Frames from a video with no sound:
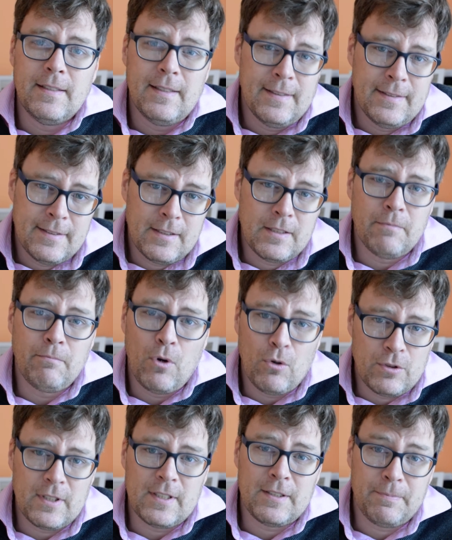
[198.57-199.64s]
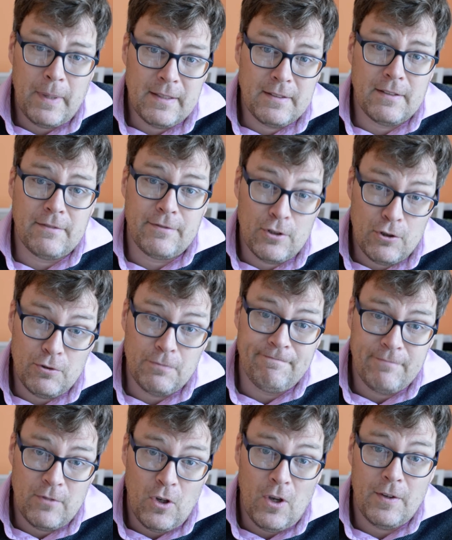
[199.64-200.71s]
It's the most expensive too.
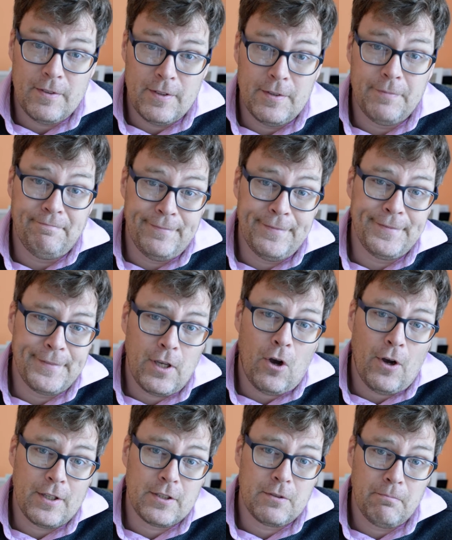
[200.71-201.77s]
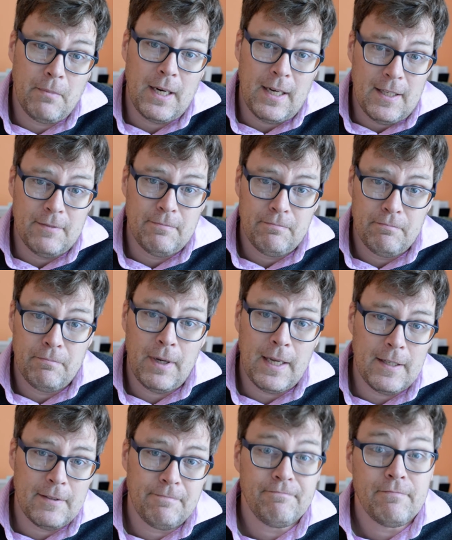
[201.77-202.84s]
It costs money.
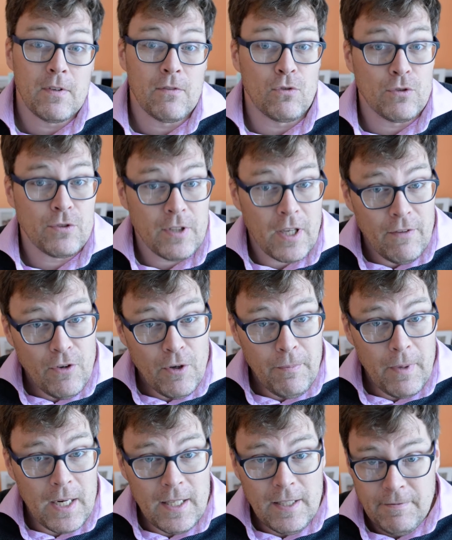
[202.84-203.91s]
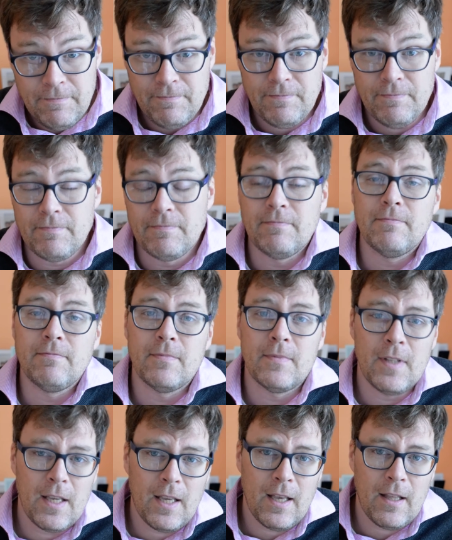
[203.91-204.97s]
But if you save your money,
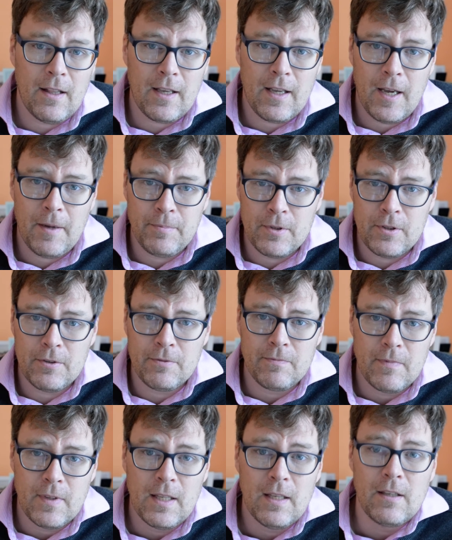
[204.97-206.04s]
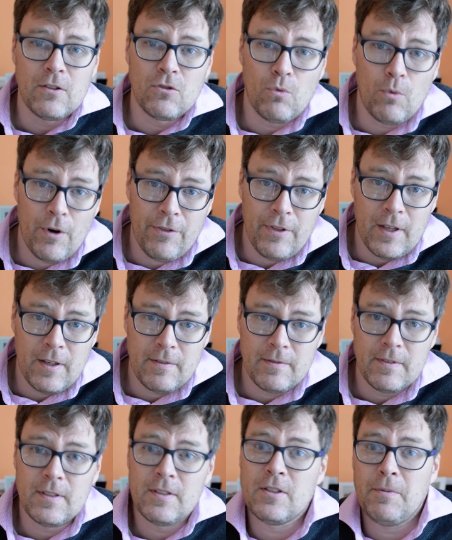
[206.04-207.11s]
take a helicopter, it's worth
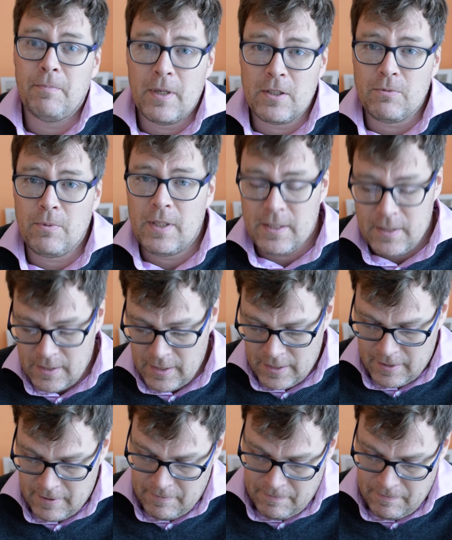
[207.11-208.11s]
it. It's the best way to see it.